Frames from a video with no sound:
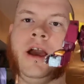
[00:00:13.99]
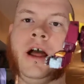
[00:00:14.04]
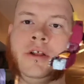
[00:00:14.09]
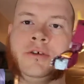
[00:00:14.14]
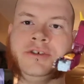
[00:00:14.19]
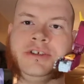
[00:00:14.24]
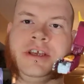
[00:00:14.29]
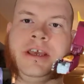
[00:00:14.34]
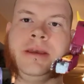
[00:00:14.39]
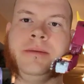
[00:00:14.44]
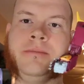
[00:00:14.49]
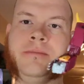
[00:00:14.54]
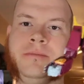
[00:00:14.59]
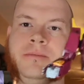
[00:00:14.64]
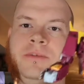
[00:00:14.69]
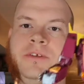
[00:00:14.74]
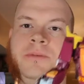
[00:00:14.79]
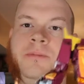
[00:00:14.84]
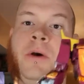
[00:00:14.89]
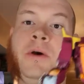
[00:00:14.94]
color
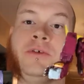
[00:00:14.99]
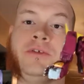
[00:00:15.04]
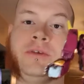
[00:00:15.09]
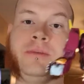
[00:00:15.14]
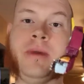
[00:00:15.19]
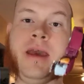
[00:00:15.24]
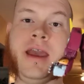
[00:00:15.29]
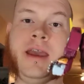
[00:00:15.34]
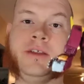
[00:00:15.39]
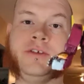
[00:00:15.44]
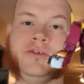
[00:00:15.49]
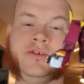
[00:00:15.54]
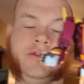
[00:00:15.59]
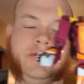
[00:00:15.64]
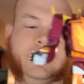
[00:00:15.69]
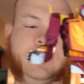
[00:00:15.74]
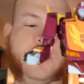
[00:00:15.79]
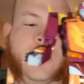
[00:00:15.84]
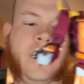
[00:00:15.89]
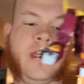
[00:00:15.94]
scheme supposed to
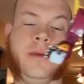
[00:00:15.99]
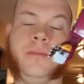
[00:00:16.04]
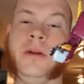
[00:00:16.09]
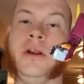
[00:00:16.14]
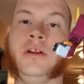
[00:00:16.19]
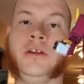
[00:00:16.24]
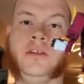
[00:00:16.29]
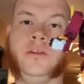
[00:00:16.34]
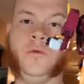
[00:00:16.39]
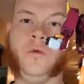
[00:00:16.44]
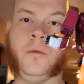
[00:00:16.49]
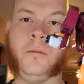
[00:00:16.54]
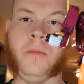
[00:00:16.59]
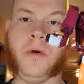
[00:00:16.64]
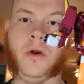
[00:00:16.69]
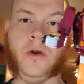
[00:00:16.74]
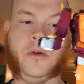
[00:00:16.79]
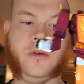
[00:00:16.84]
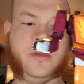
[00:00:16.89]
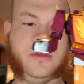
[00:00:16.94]
match the way he appeared in the
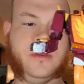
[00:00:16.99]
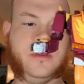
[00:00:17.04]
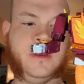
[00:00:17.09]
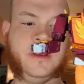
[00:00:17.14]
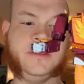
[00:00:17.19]
Rebirth,